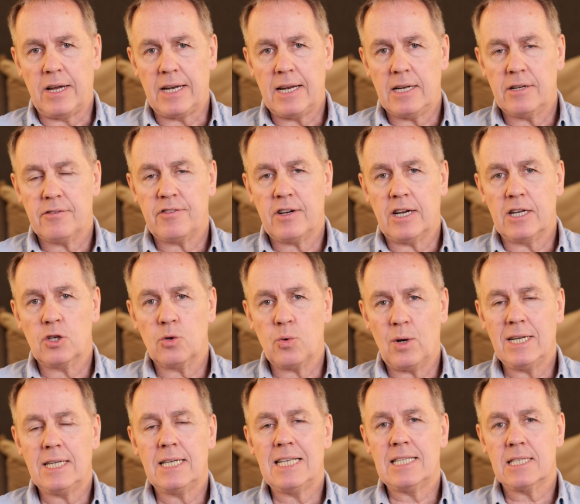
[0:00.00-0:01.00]
identified
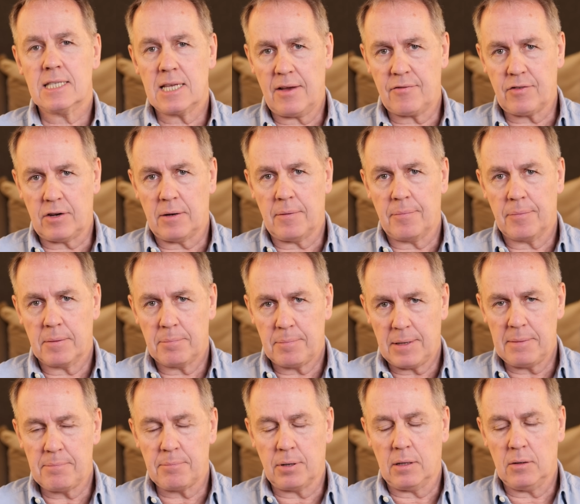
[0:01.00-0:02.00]
27
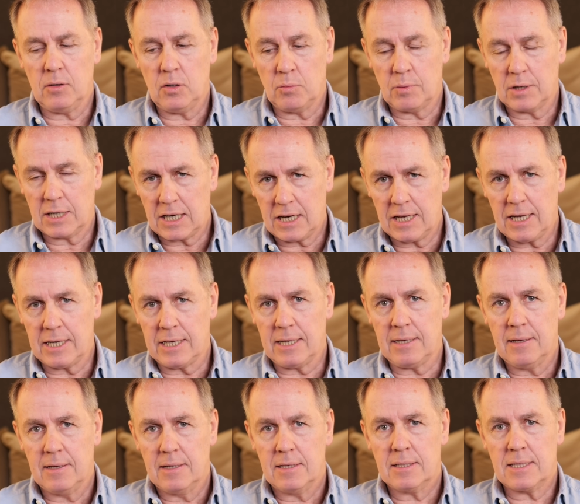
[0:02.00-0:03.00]
people who were clearly
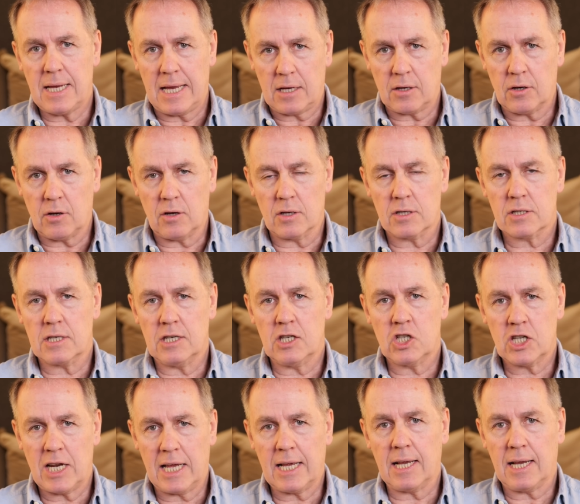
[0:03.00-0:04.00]
taken
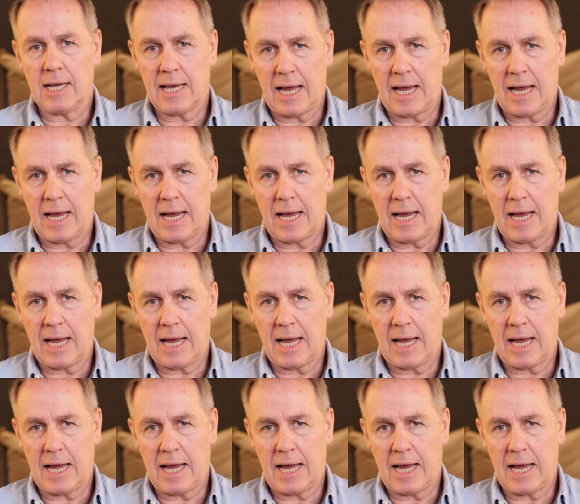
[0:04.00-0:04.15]
hostage, taken